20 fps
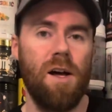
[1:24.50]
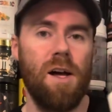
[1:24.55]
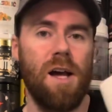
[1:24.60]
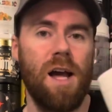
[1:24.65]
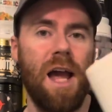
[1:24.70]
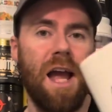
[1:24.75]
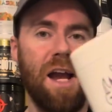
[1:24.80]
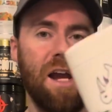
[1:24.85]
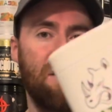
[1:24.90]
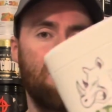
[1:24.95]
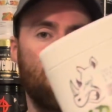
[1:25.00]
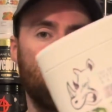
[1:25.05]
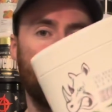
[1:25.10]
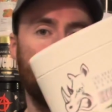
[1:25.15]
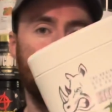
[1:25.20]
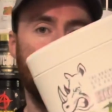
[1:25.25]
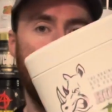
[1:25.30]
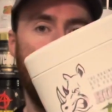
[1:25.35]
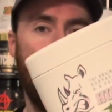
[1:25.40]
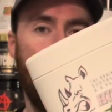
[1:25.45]

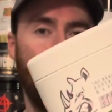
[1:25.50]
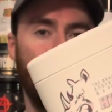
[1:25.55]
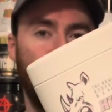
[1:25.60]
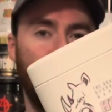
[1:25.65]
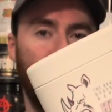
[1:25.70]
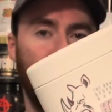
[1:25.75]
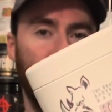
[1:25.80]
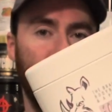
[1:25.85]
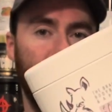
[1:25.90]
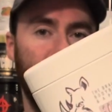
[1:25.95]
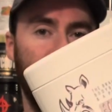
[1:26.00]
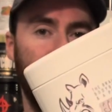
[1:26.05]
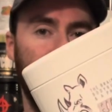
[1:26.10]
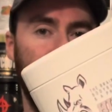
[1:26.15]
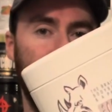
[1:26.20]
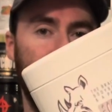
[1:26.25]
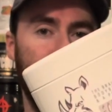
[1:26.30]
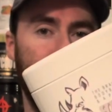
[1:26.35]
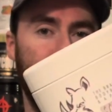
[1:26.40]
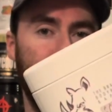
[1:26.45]
HEADRUSH.
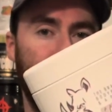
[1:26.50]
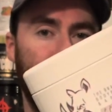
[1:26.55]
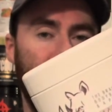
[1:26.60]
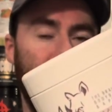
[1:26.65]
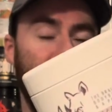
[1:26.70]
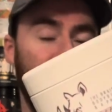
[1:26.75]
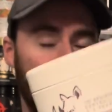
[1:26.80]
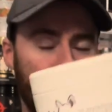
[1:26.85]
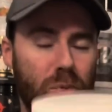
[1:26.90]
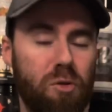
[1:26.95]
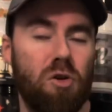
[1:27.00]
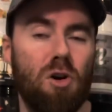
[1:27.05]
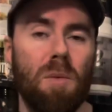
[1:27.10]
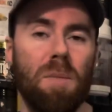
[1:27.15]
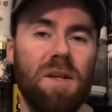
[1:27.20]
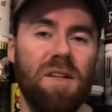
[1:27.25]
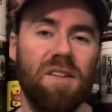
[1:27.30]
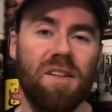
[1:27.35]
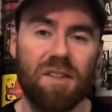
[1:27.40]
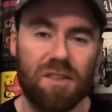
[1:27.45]
And it
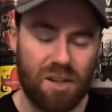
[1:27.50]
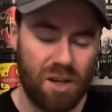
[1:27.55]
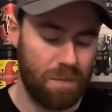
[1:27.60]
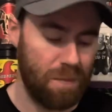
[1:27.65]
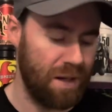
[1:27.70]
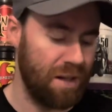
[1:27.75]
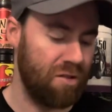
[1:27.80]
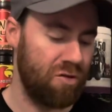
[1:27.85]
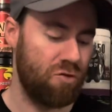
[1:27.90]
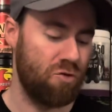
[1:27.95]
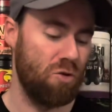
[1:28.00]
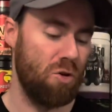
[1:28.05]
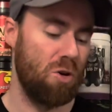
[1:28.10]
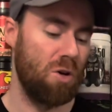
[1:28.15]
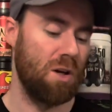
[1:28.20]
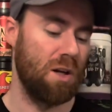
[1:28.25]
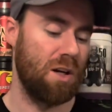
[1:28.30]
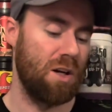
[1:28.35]
promises to be stronger,